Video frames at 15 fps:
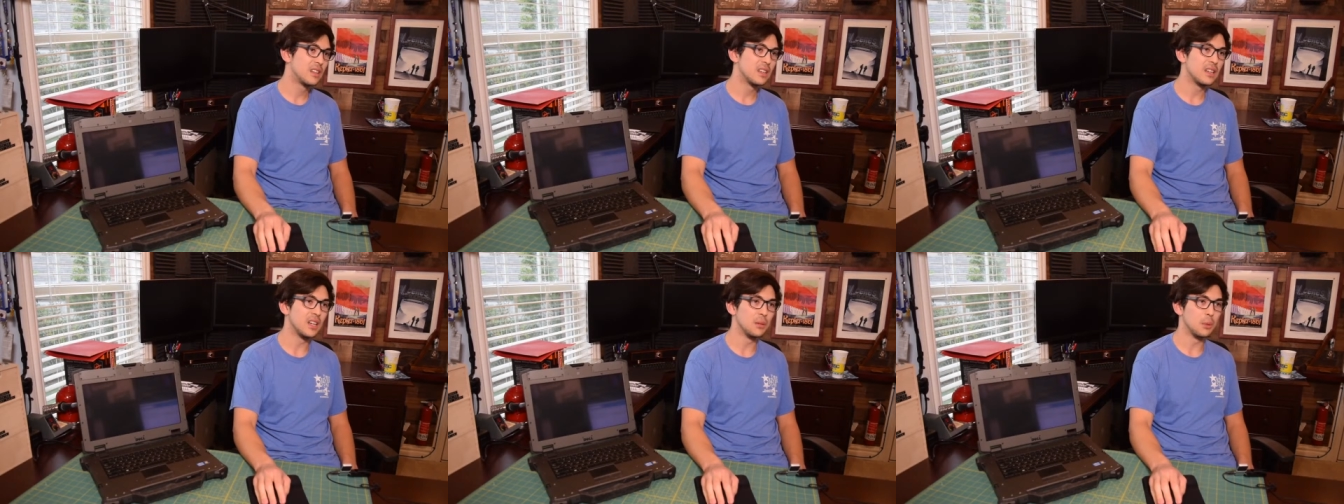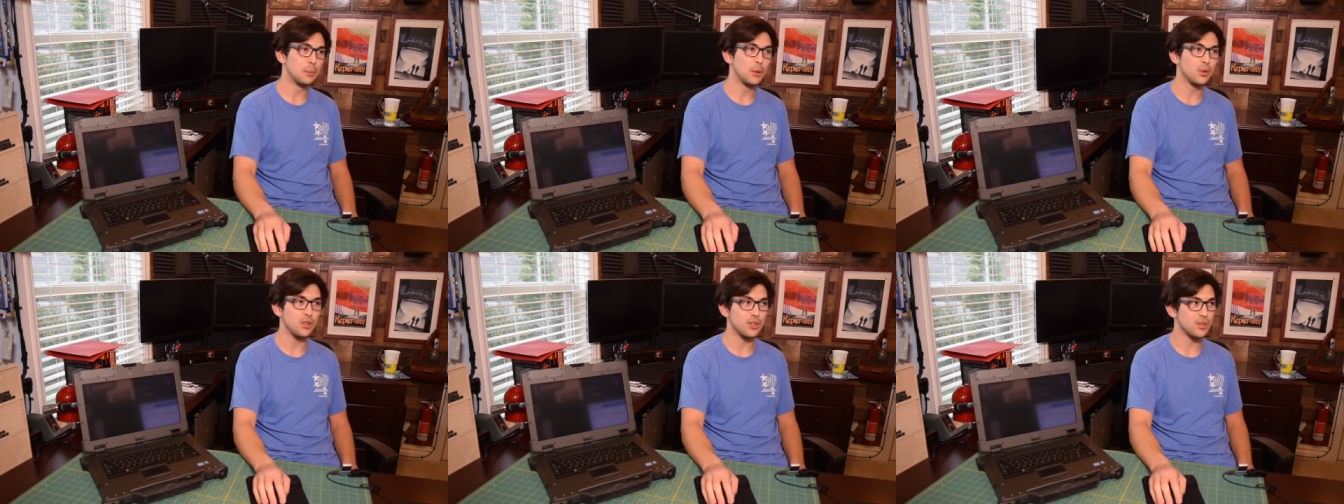Um, I'm
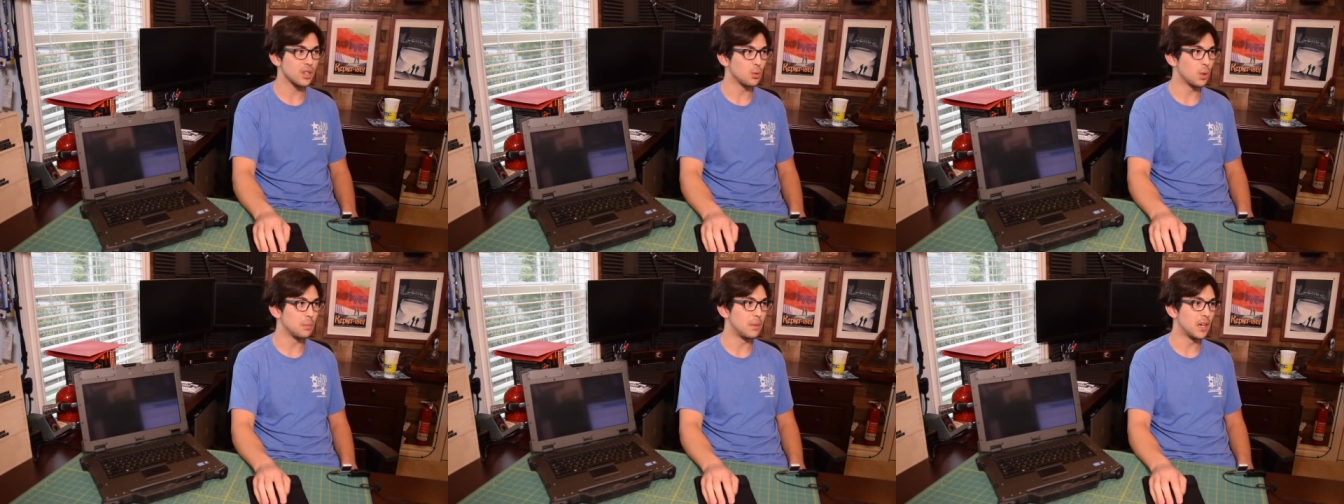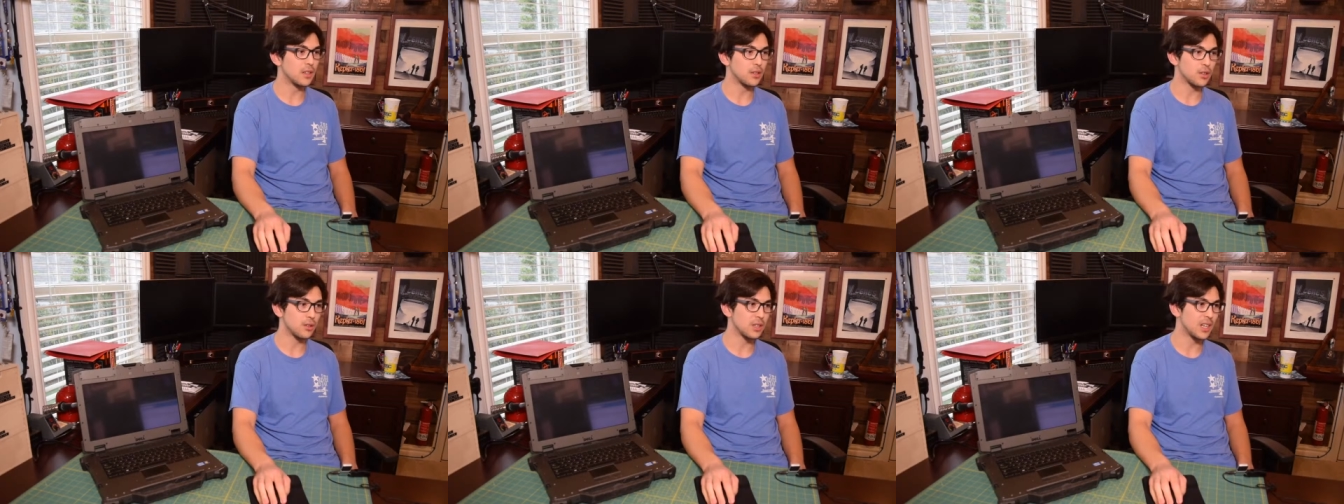only using one
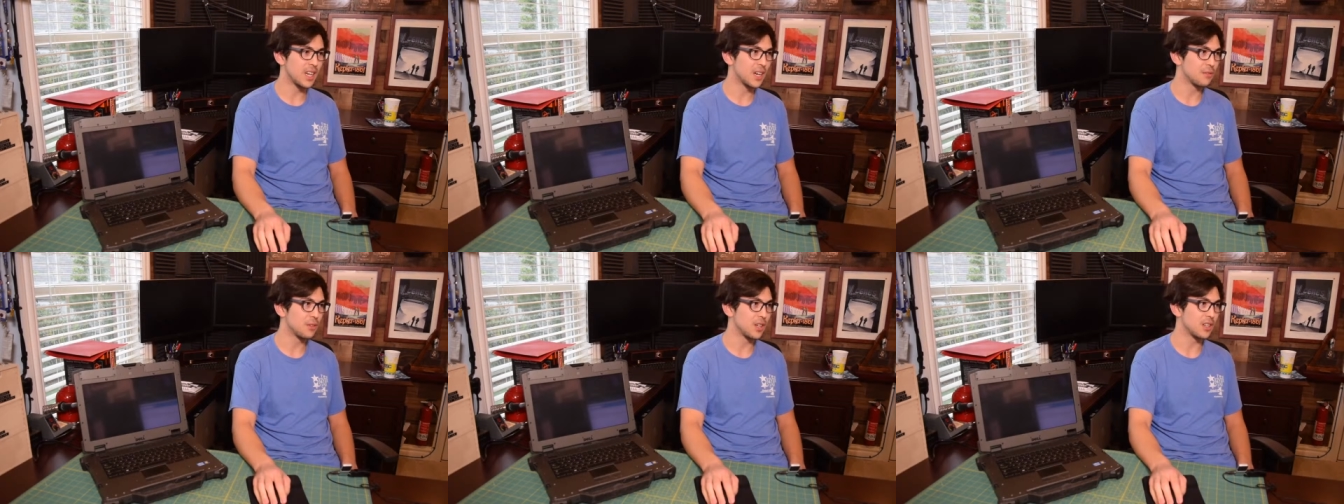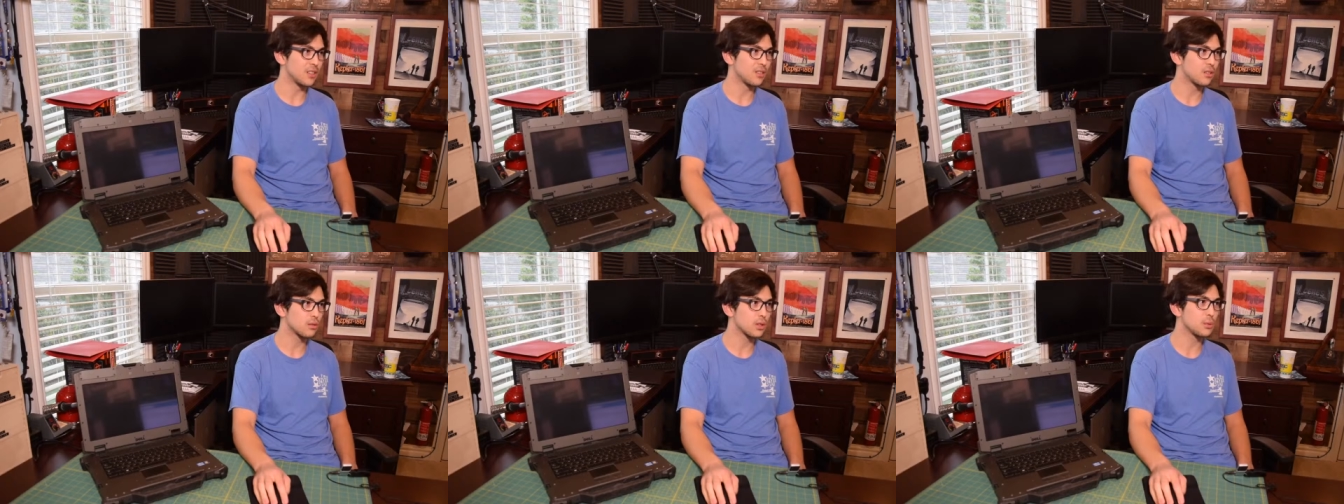monitor and I have like
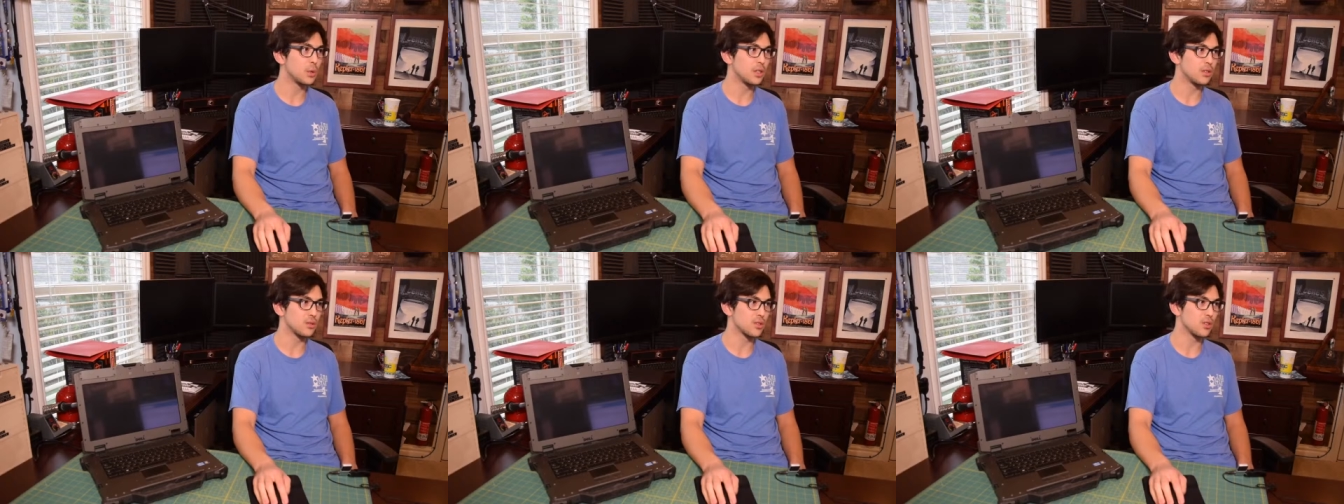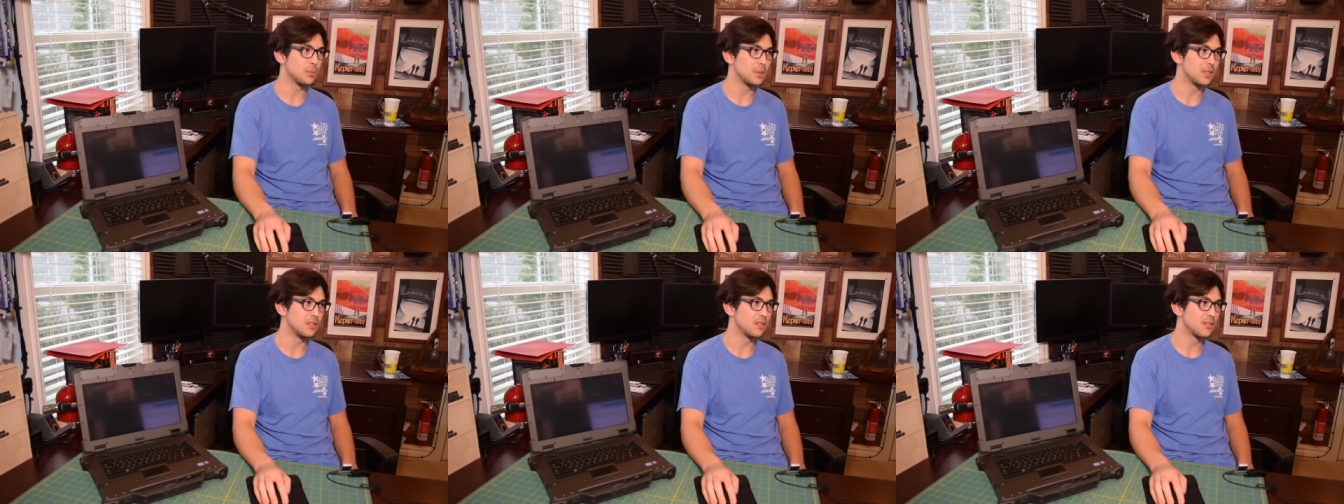three windows
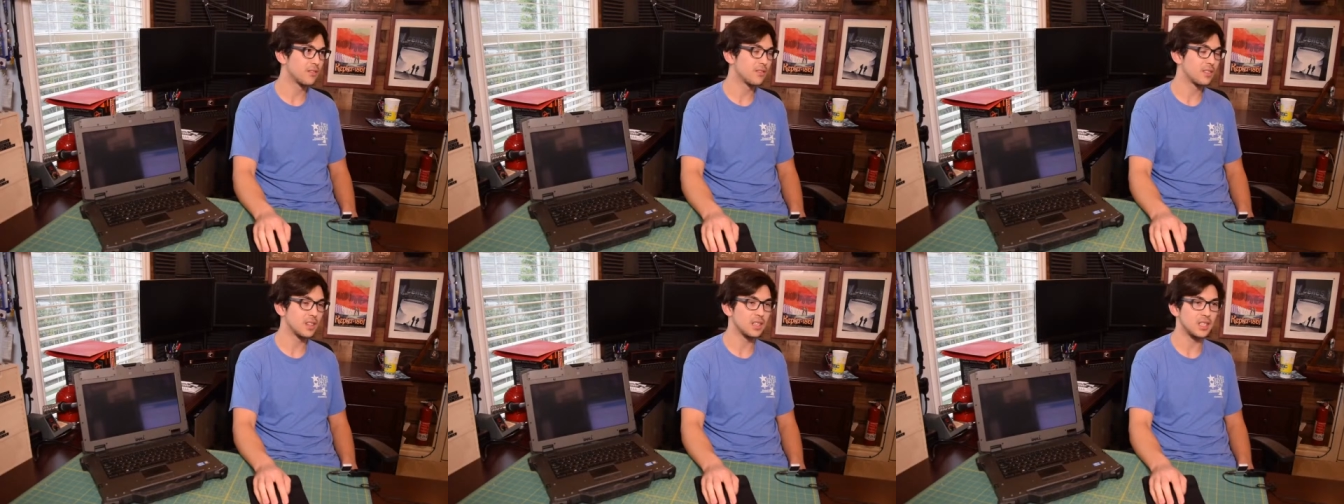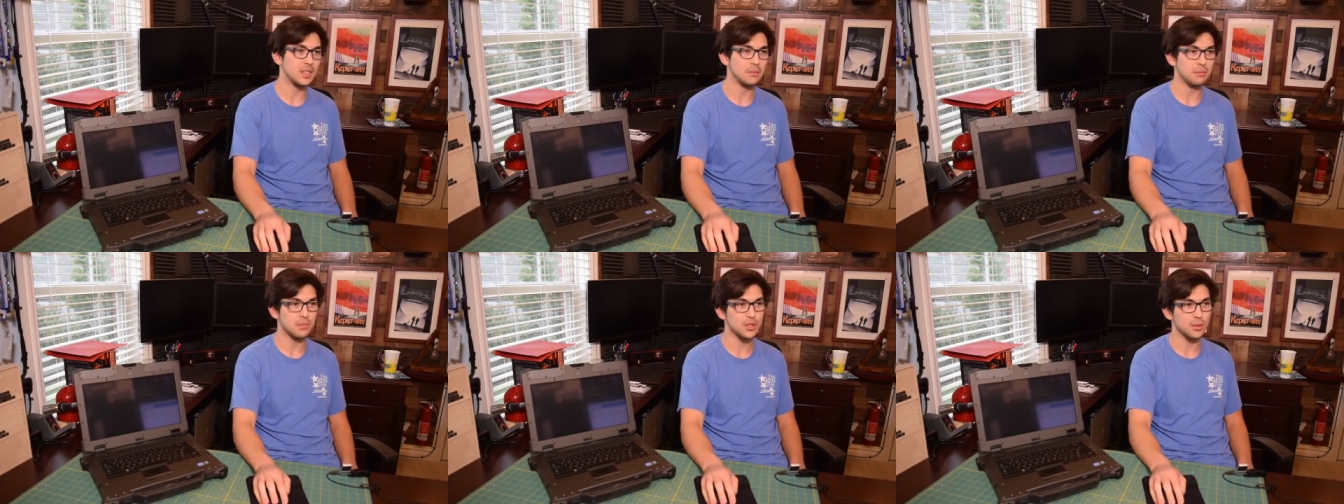open,
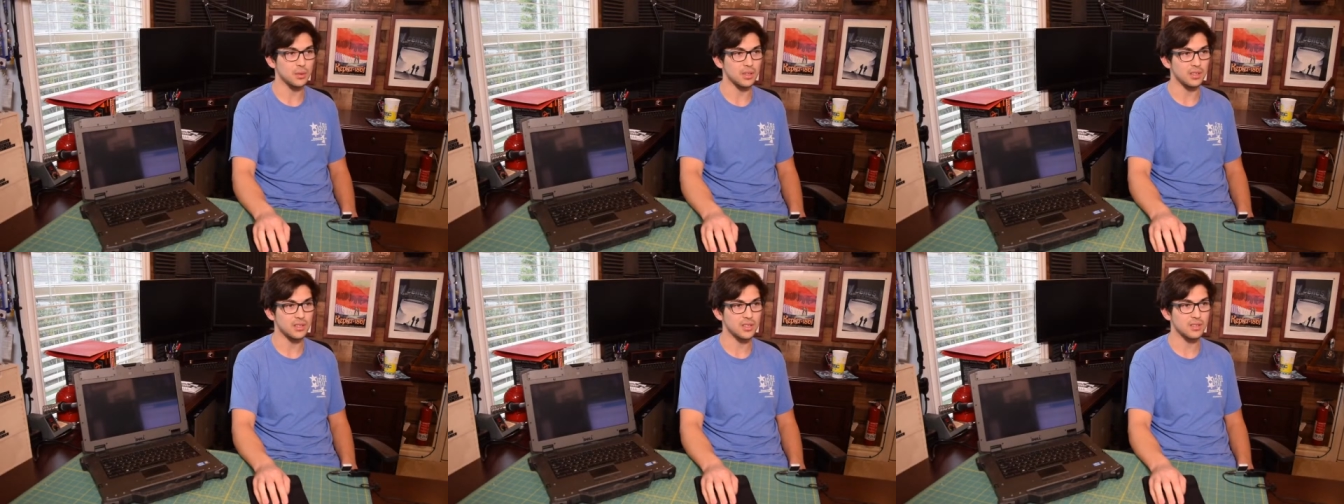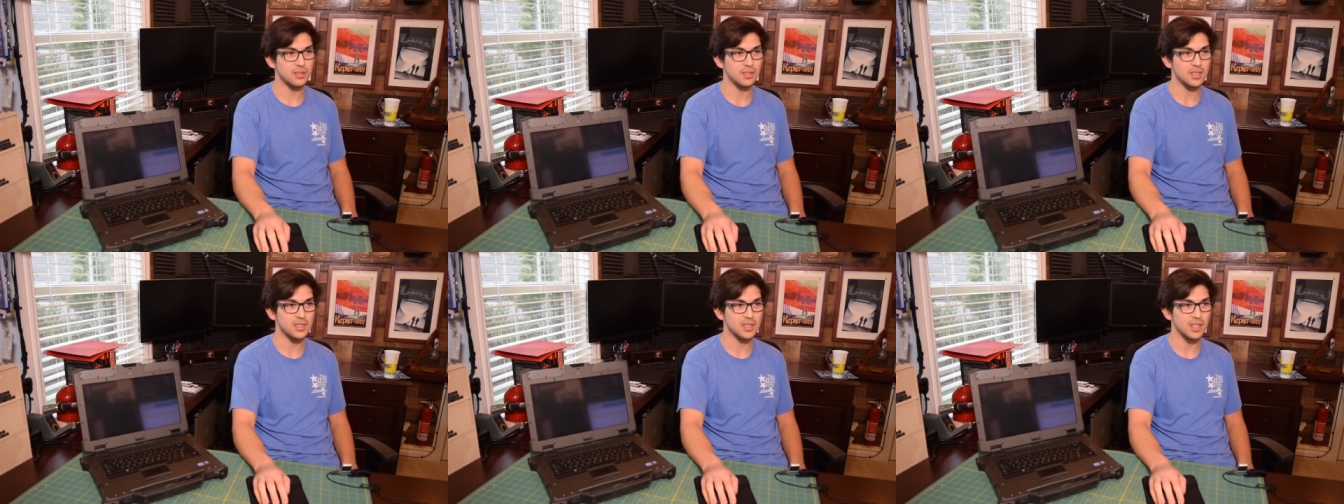um, so it's
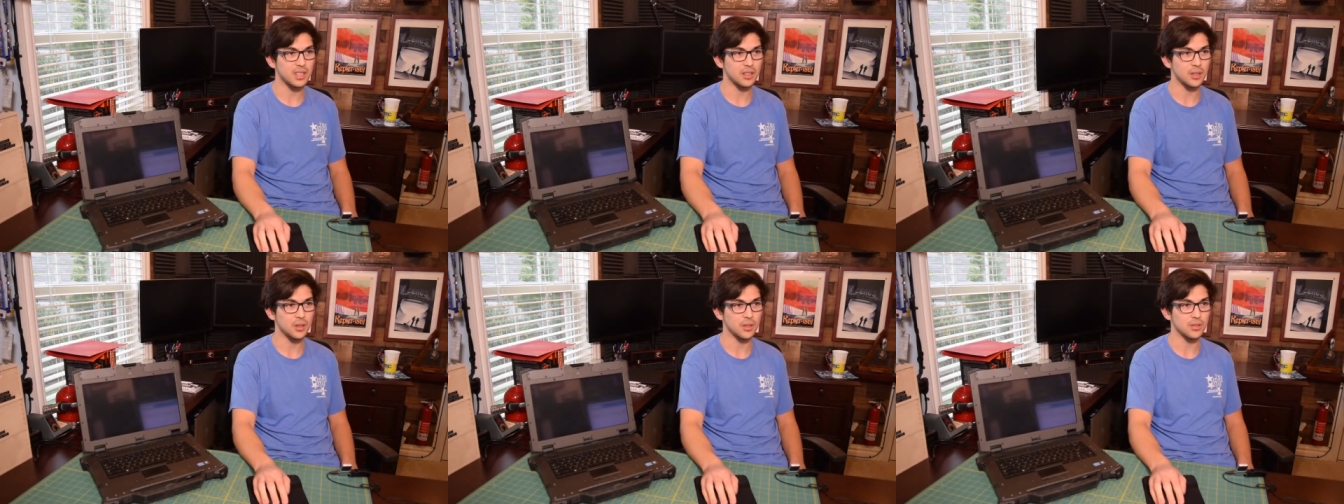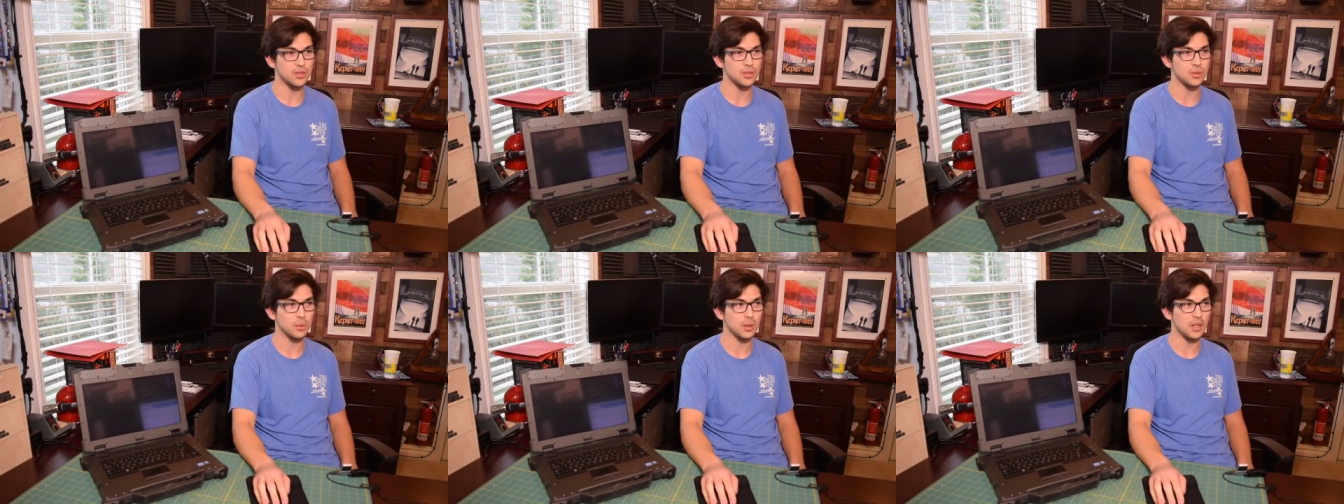it's kind of hard
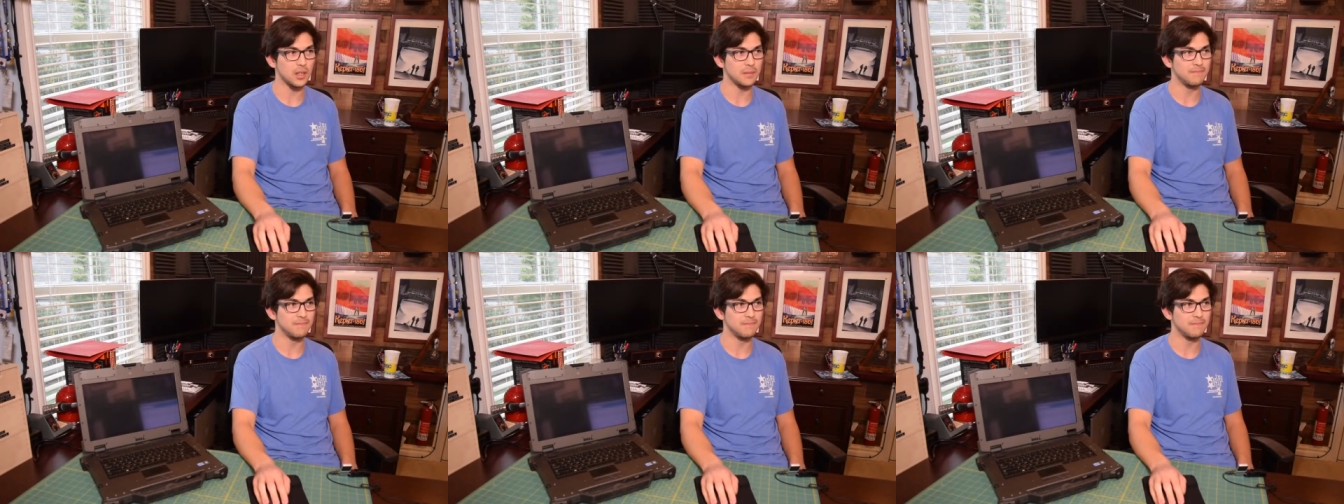to uh,